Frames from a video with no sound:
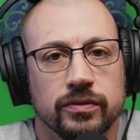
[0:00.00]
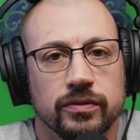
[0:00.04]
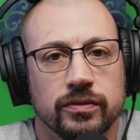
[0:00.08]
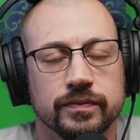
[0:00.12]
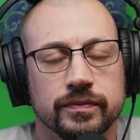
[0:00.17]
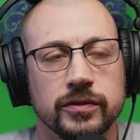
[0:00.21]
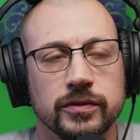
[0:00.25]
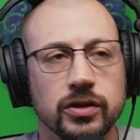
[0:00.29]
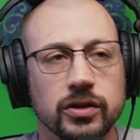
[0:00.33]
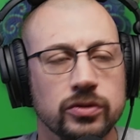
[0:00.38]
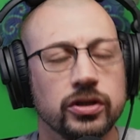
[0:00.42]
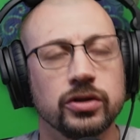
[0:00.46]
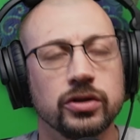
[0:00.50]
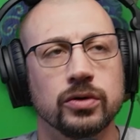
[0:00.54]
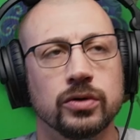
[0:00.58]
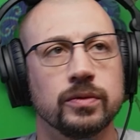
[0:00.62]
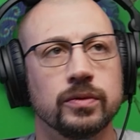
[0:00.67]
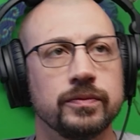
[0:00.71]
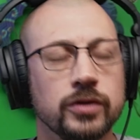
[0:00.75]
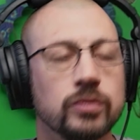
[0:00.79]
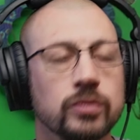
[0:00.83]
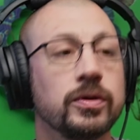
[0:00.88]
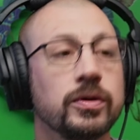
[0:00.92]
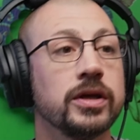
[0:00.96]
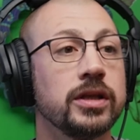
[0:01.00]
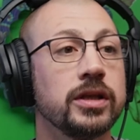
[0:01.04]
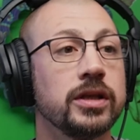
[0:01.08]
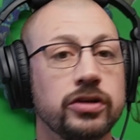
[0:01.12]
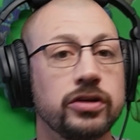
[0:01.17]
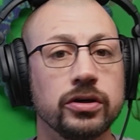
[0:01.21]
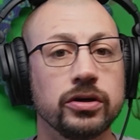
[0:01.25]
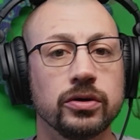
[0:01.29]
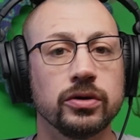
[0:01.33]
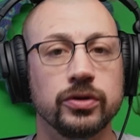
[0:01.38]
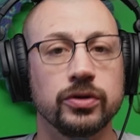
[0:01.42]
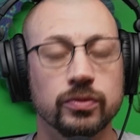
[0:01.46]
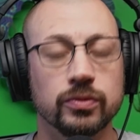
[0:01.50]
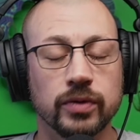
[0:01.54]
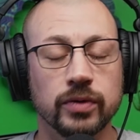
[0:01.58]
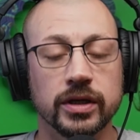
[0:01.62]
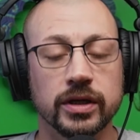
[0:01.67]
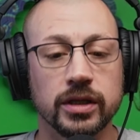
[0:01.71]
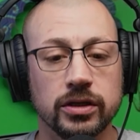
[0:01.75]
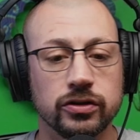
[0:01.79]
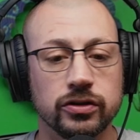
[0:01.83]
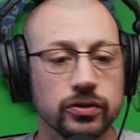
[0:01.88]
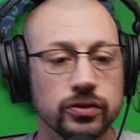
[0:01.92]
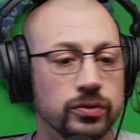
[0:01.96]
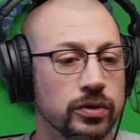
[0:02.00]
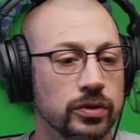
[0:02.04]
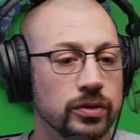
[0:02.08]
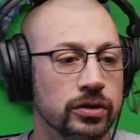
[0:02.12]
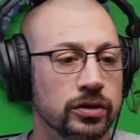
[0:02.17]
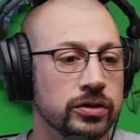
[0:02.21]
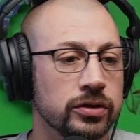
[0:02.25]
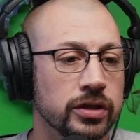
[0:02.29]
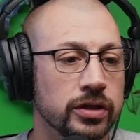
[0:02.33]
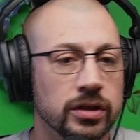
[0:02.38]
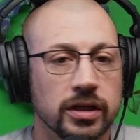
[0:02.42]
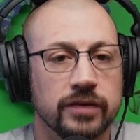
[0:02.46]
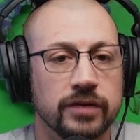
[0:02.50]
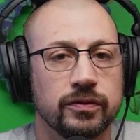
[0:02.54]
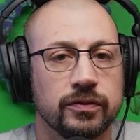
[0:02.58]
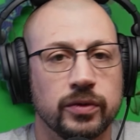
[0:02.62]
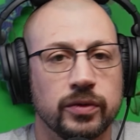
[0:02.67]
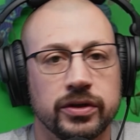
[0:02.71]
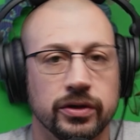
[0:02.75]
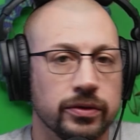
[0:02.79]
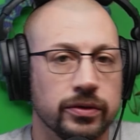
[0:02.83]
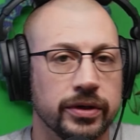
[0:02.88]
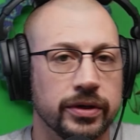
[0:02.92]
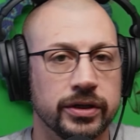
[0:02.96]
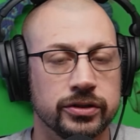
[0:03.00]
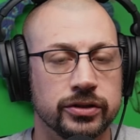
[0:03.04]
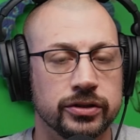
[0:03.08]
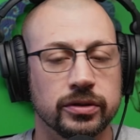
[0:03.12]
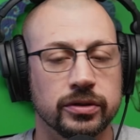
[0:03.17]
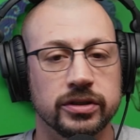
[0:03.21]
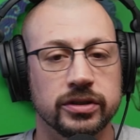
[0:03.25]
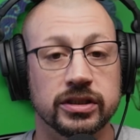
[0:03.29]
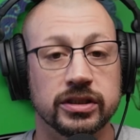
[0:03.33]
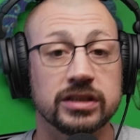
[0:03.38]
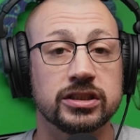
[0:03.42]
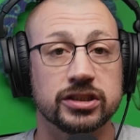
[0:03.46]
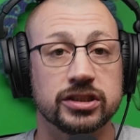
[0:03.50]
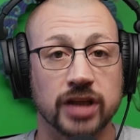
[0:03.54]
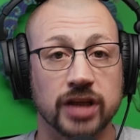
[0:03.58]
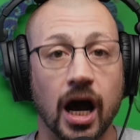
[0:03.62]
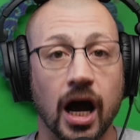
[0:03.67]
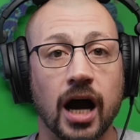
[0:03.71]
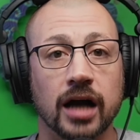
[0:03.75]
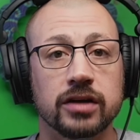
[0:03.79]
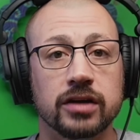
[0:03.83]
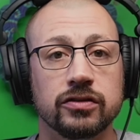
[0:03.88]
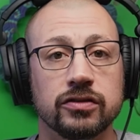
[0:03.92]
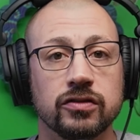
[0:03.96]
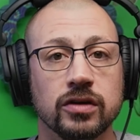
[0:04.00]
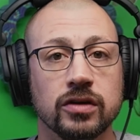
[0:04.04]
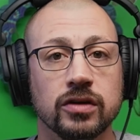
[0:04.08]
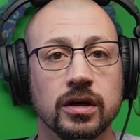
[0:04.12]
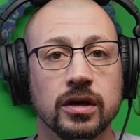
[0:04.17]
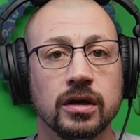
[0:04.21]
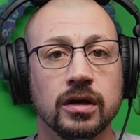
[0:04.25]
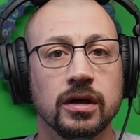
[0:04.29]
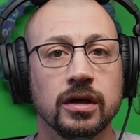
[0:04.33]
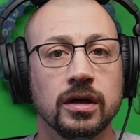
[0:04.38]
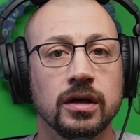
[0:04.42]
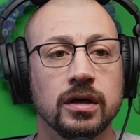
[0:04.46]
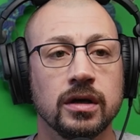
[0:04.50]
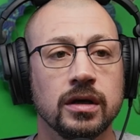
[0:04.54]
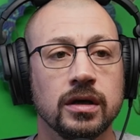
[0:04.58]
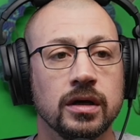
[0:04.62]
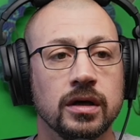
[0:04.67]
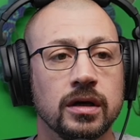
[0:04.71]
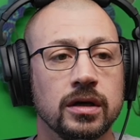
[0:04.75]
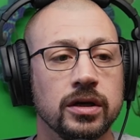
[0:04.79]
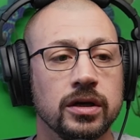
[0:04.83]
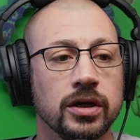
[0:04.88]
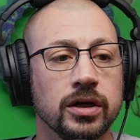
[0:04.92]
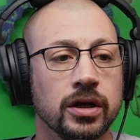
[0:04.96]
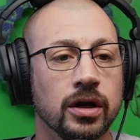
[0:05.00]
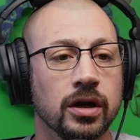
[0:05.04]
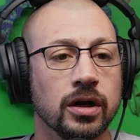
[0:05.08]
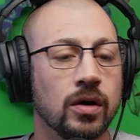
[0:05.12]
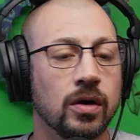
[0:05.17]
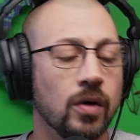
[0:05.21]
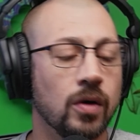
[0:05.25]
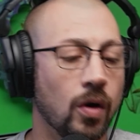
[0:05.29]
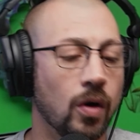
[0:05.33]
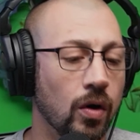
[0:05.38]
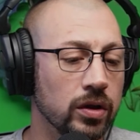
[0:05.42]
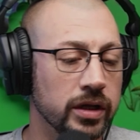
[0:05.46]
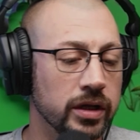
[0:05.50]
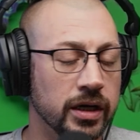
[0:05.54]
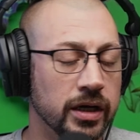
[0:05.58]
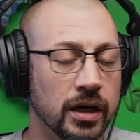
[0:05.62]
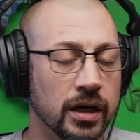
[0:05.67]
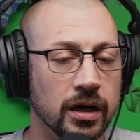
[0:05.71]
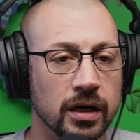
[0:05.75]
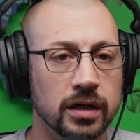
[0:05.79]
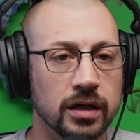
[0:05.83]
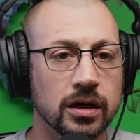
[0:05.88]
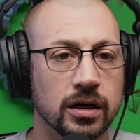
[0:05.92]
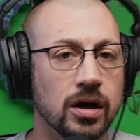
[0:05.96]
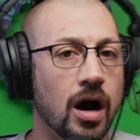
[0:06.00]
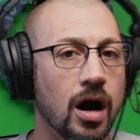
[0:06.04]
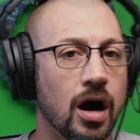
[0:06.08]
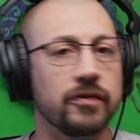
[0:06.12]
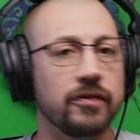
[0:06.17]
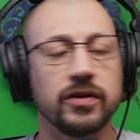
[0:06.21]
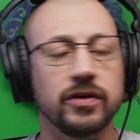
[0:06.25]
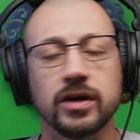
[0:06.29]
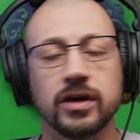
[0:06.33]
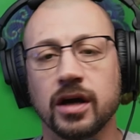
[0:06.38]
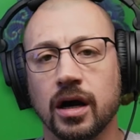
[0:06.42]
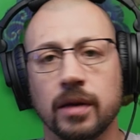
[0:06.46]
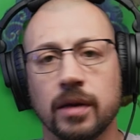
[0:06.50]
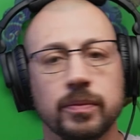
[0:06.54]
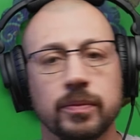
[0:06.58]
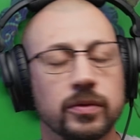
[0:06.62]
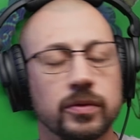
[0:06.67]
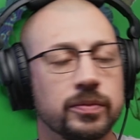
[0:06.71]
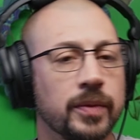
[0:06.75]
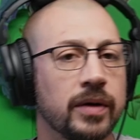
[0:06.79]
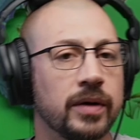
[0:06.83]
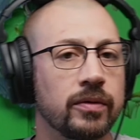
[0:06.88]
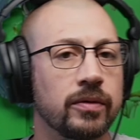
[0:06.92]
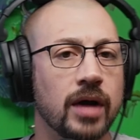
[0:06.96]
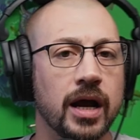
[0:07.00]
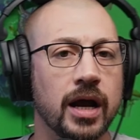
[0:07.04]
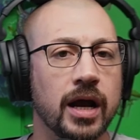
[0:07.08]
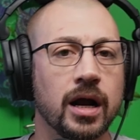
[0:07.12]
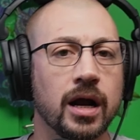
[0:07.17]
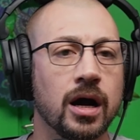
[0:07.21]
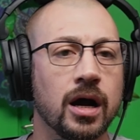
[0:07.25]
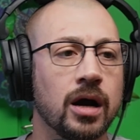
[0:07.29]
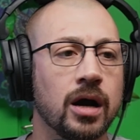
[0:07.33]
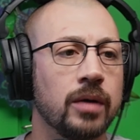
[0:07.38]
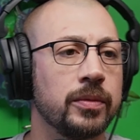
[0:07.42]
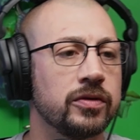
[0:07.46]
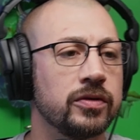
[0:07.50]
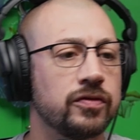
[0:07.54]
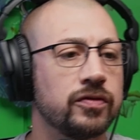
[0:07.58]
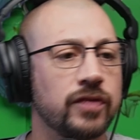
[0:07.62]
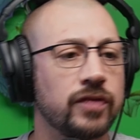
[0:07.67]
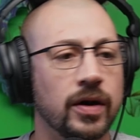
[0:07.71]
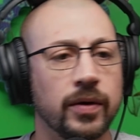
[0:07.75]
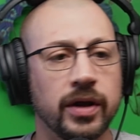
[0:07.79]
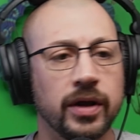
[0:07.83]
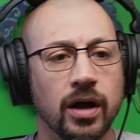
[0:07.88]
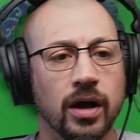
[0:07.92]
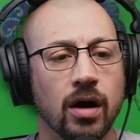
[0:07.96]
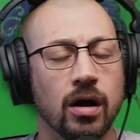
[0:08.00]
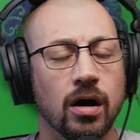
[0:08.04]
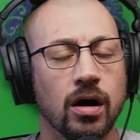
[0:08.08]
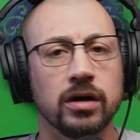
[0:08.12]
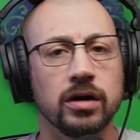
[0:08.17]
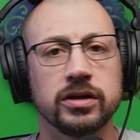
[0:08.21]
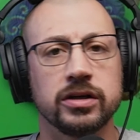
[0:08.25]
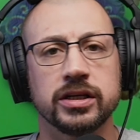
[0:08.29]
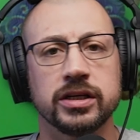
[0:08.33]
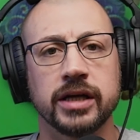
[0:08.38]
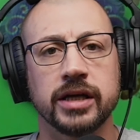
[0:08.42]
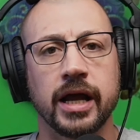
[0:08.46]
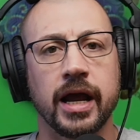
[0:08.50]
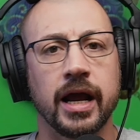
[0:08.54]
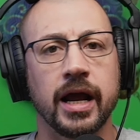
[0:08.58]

You do. You really do. You really do learn to live with your injuries. It sucks. You know, holding a coffee cup with my right arm is very hard today.